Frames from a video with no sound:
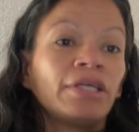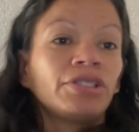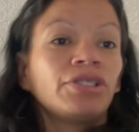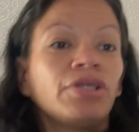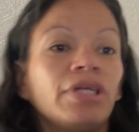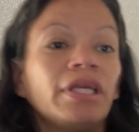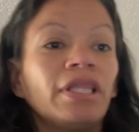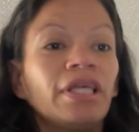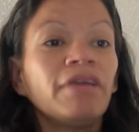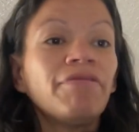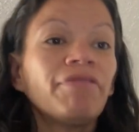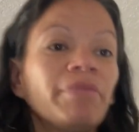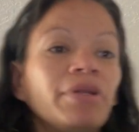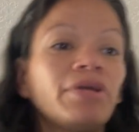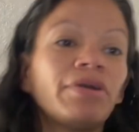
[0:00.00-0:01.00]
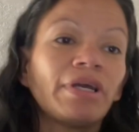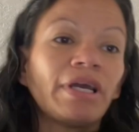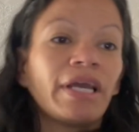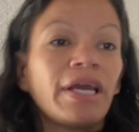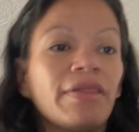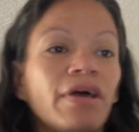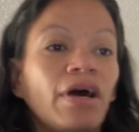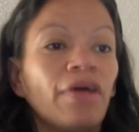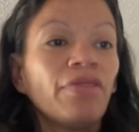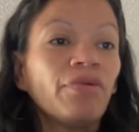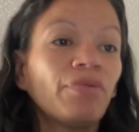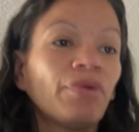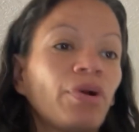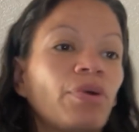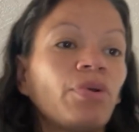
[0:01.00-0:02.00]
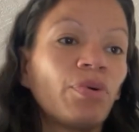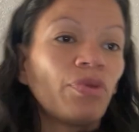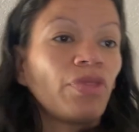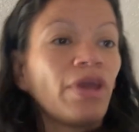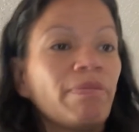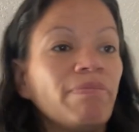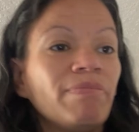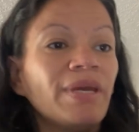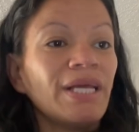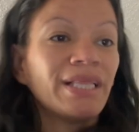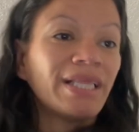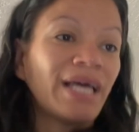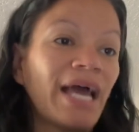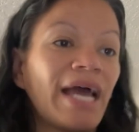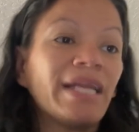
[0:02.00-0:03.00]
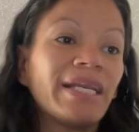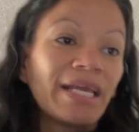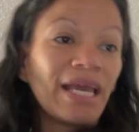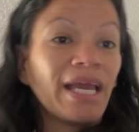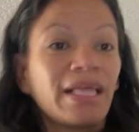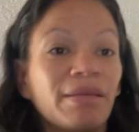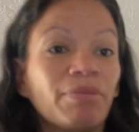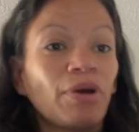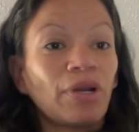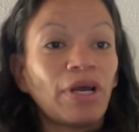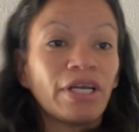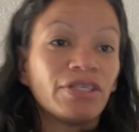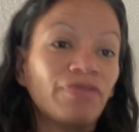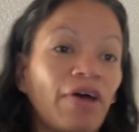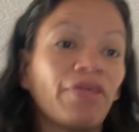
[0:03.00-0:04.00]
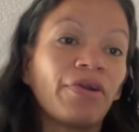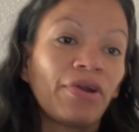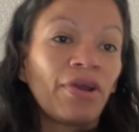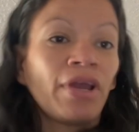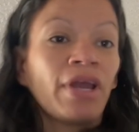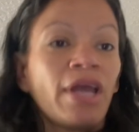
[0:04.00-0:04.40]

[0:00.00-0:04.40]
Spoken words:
So they leave from Madoni, and on the road they meet the head king, Lamoni's father,